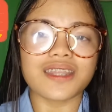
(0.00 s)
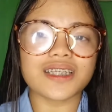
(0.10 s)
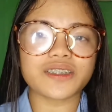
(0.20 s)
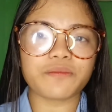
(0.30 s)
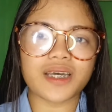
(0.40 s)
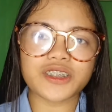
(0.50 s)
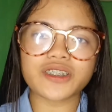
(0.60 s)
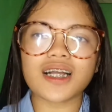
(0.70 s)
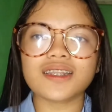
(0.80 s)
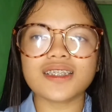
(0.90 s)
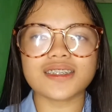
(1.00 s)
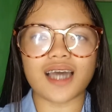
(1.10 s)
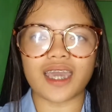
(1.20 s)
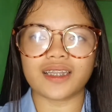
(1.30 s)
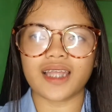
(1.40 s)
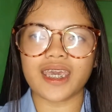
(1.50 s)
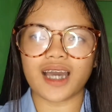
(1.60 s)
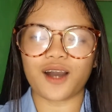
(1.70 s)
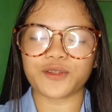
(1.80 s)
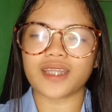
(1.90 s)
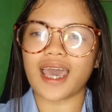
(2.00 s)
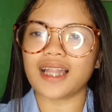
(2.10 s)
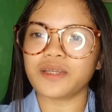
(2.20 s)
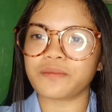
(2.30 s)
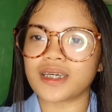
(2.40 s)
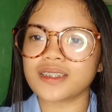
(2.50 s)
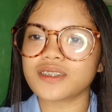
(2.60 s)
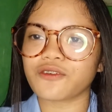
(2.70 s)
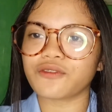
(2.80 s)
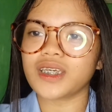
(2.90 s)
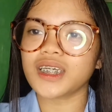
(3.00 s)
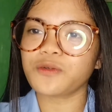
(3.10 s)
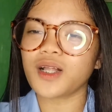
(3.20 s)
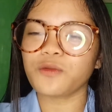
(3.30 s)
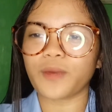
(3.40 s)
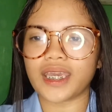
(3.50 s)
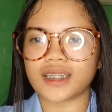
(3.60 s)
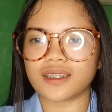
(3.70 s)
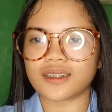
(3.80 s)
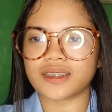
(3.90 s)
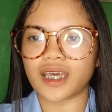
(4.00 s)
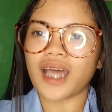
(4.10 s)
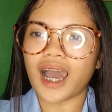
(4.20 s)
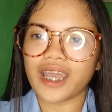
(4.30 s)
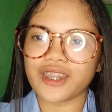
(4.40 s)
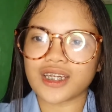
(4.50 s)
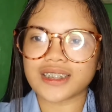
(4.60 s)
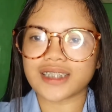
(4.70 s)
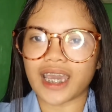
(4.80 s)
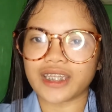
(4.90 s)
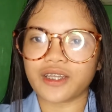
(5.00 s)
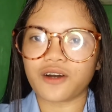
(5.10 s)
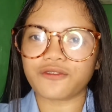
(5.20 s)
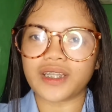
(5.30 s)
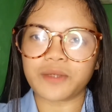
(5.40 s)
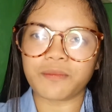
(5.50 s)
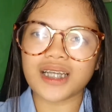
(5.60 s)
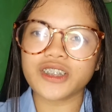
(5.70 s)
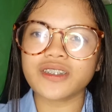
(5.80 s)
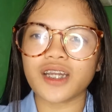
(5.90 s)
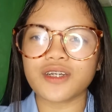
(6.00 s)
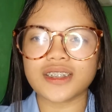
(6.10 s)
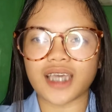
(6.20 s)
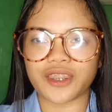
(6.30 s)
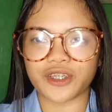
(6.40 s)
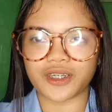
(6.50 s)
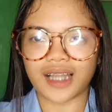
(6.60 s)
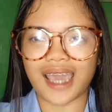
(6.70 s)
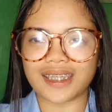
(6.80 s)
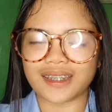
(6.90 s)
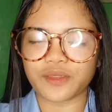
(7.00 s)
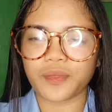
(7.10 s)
The symmetrical design layout elements of equal weight on either side of an imaginary center line.